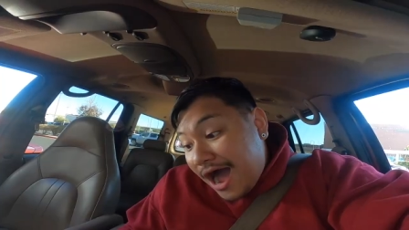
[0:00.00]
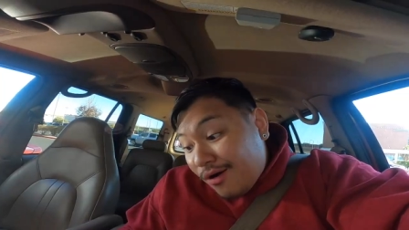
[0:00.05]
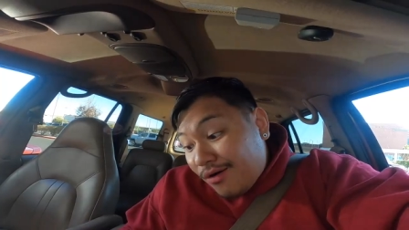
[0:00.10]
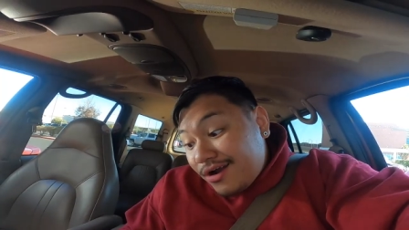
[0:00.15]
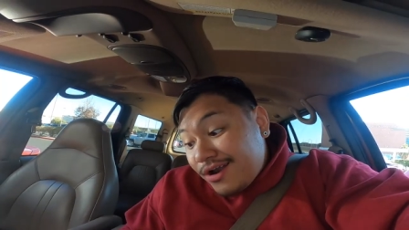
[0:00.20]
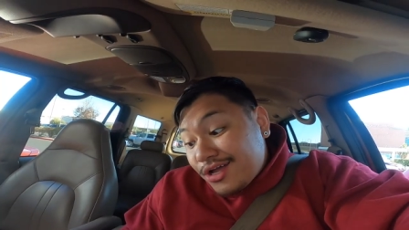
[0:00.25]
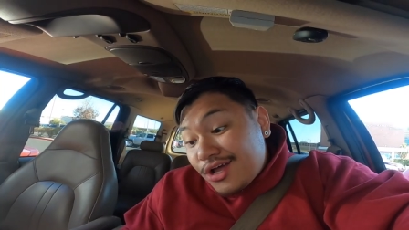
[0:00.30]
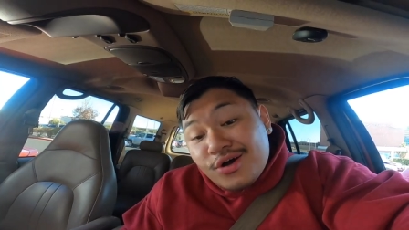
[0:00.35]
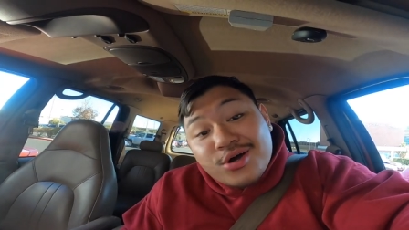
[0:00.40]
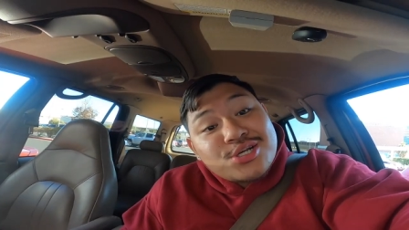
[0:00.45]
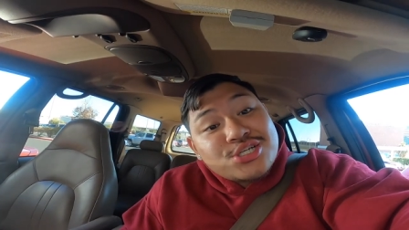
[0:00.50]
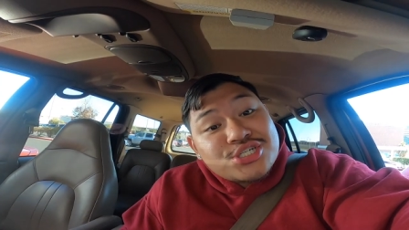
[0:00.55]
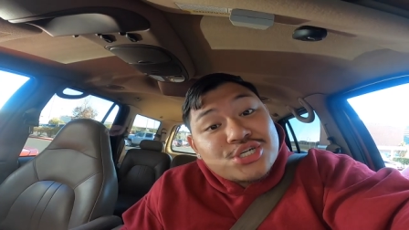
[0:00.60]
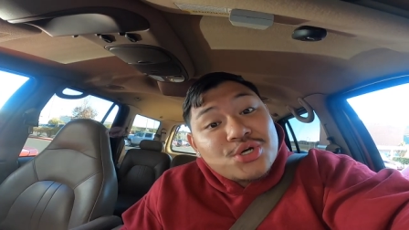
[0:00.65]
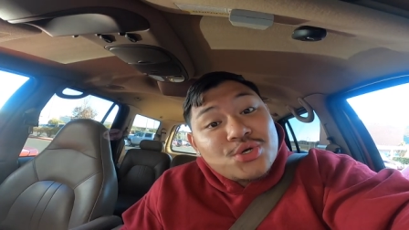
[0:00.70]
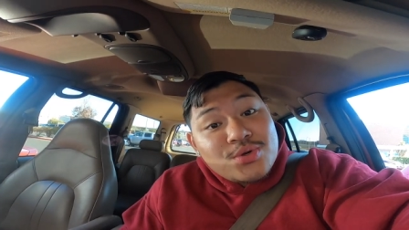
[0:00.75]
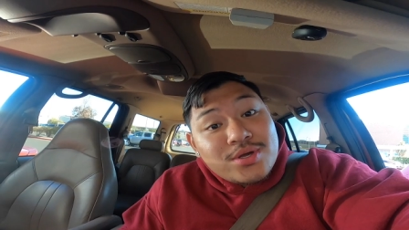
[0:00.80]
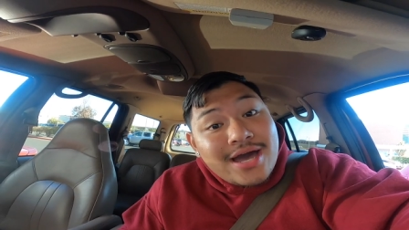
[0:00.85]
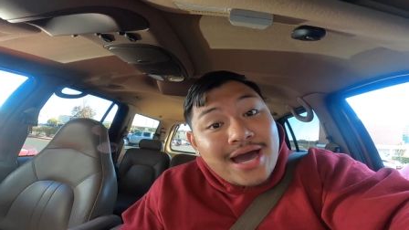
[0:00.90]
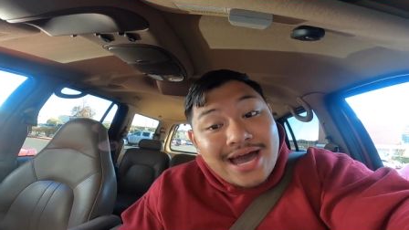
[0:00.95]
I wanna go and
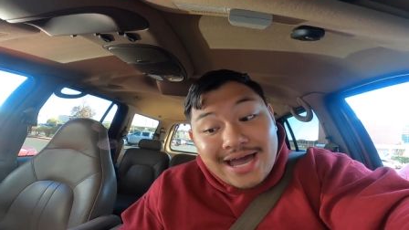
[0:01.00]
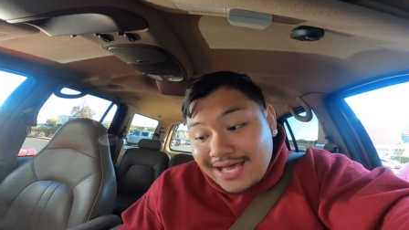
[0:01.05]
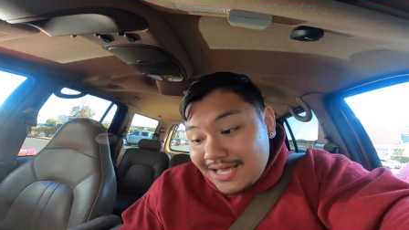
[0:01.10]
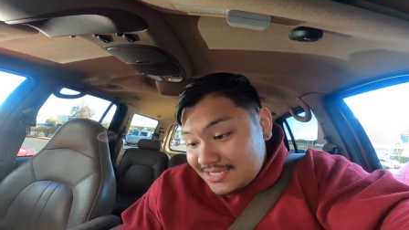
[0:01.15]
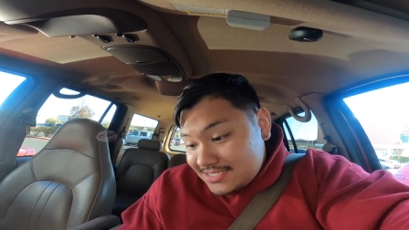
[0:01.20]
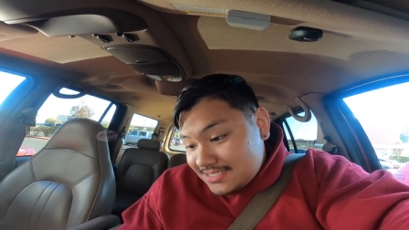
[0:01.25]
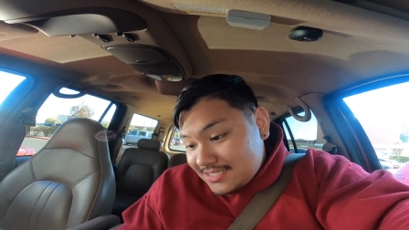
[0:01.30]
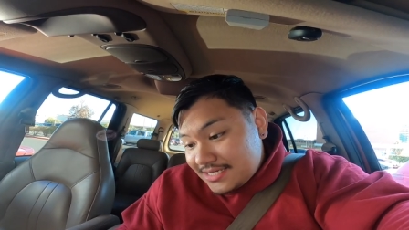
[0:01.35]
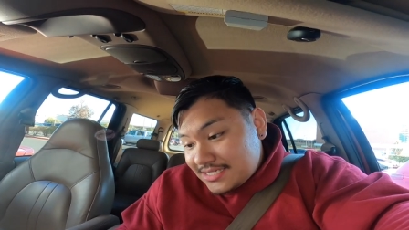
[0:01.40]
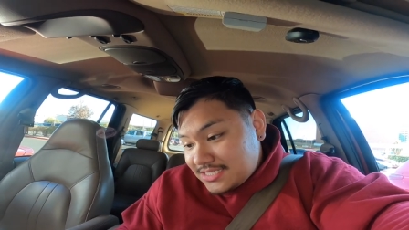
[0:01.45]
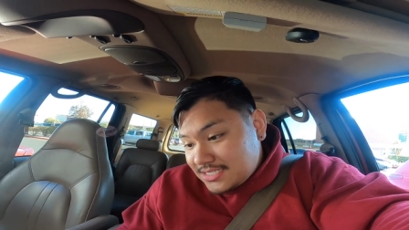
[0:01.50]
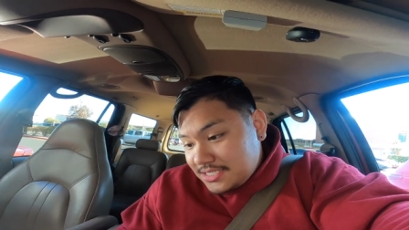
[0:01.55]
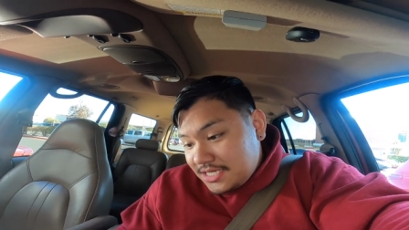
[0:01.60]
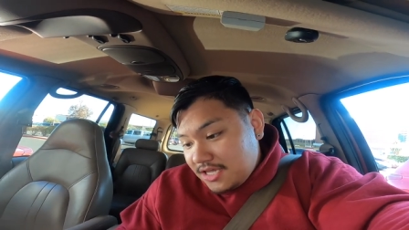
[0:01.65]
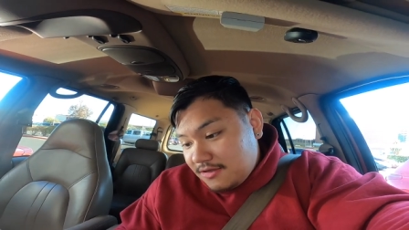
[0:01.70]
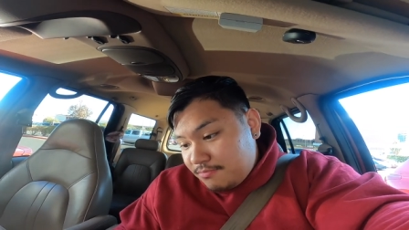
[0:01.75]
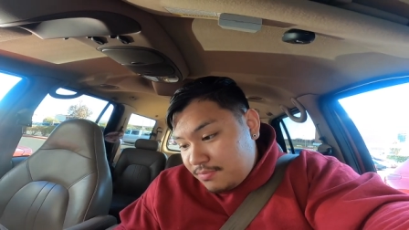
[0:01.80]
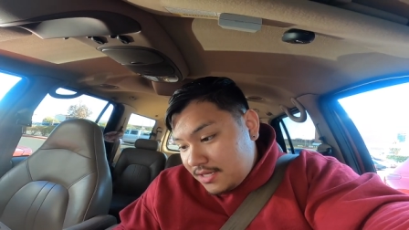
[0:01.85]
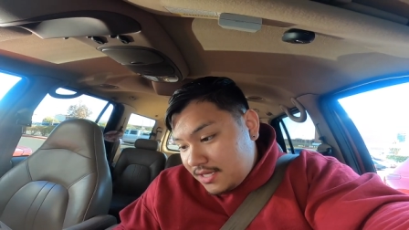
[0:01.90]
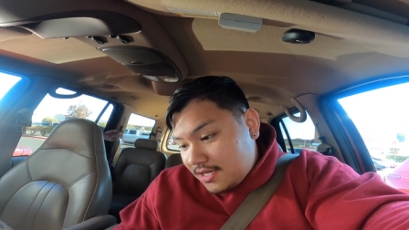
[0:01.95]
show you guys a
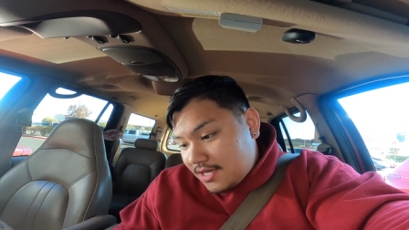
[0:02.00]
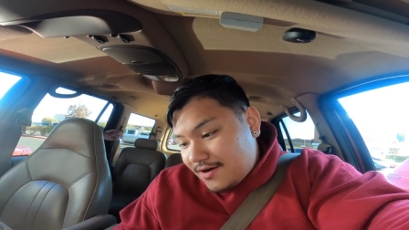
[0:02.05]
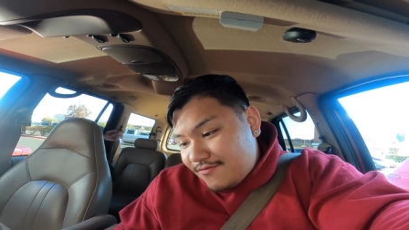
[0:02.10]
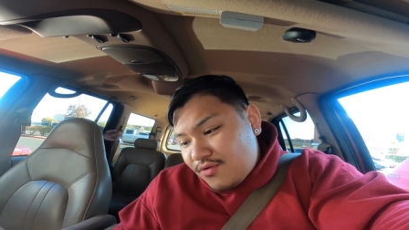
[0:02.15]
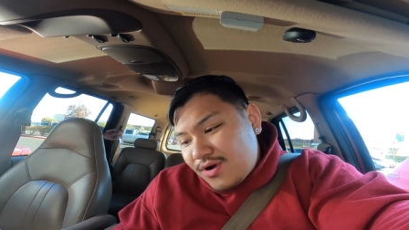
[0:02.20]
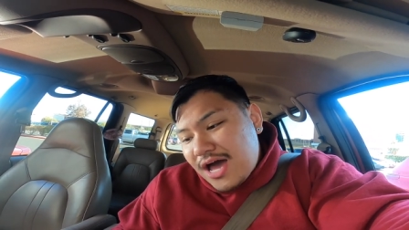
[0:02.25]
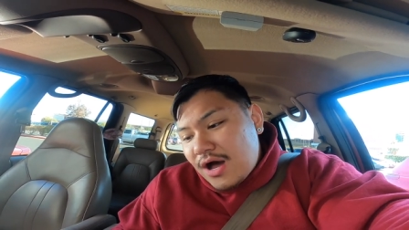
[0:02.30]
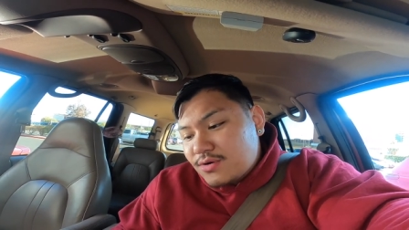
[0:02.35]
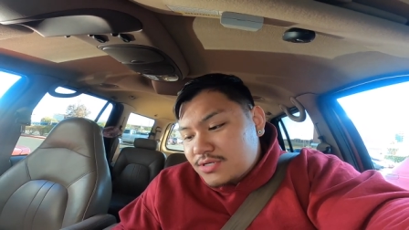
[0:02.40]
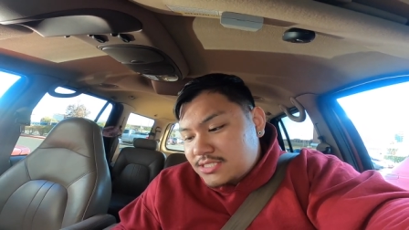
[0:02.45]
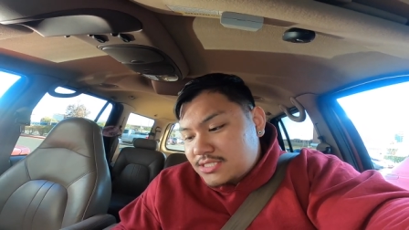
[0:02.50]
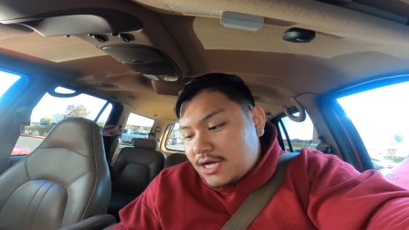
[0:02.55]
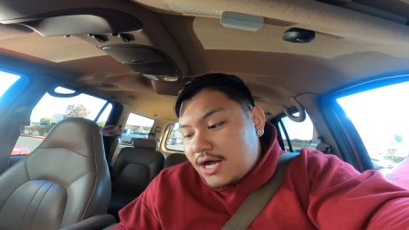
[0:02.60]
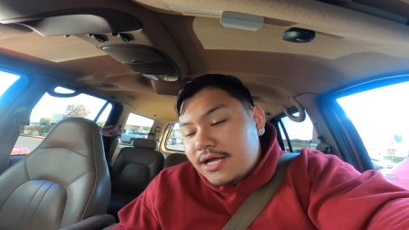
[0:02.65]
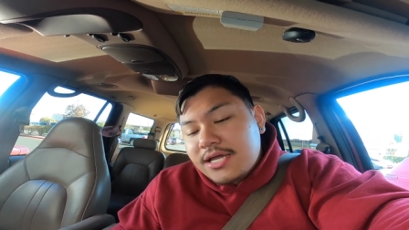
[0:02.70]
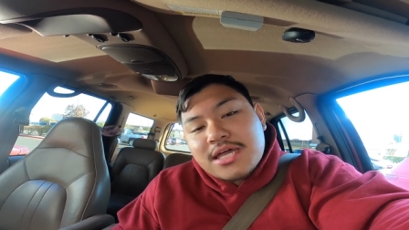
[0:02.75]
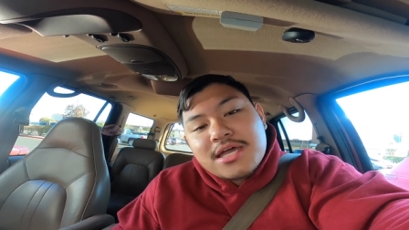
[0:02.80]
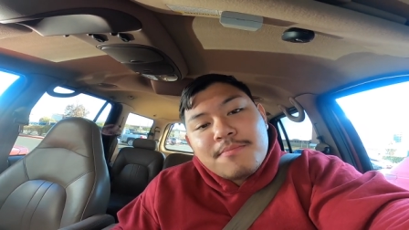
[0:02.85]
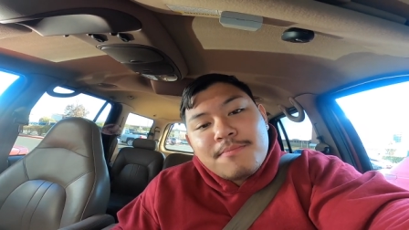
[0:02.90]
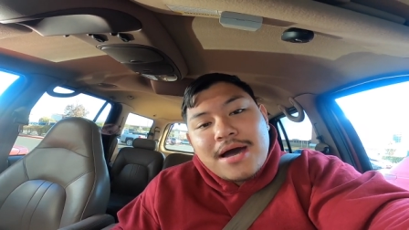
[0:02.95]
sneak peek of what I was
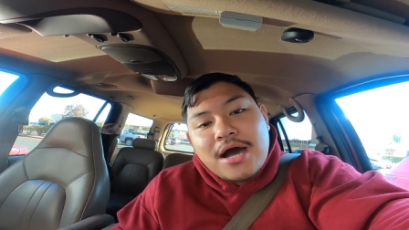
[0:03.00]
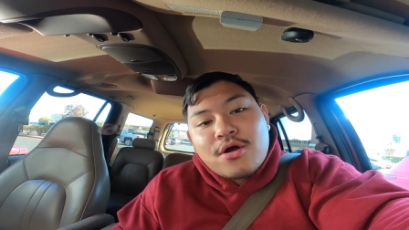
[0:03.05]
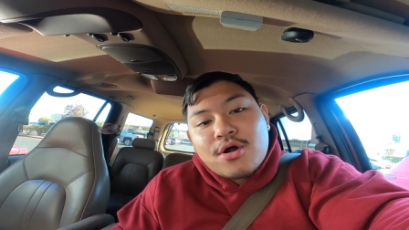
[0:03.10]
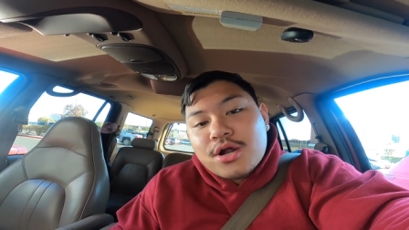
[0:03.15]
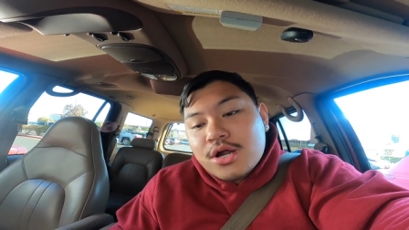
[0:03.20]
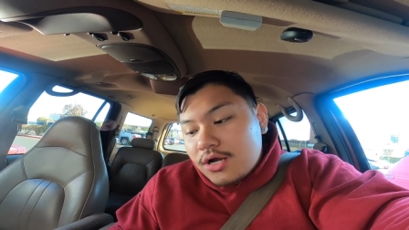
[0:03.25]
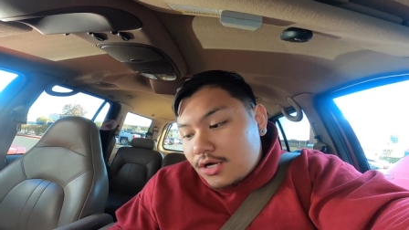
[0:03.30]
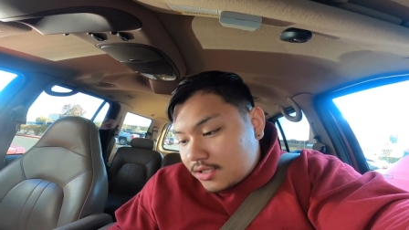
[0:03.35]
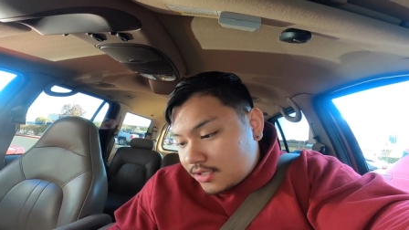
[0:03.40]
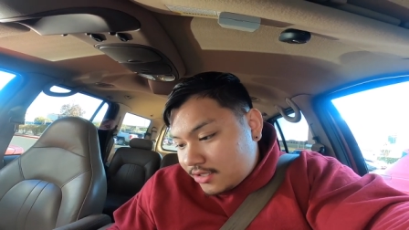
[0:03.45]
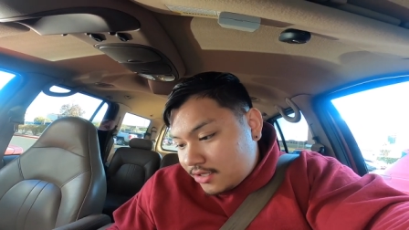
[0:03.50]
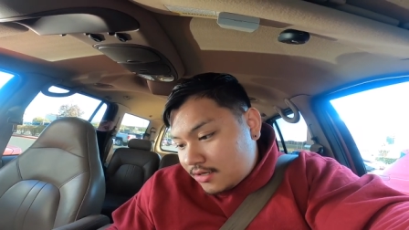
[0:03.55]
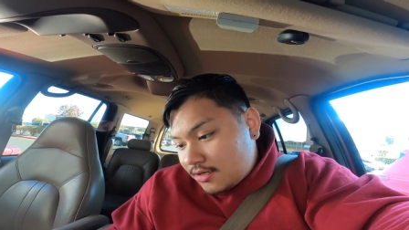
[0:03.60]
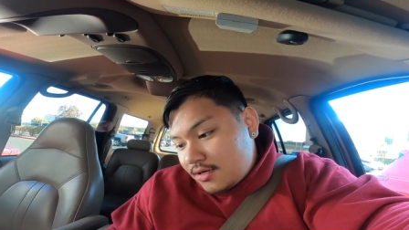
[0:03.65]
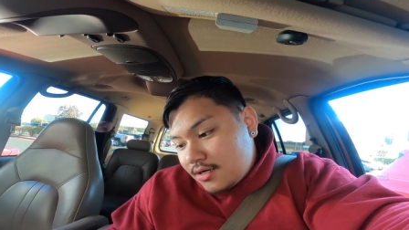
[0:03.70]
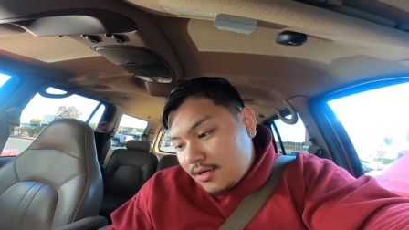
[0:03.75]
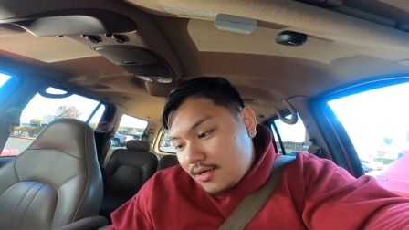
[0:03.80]
talking about earlier.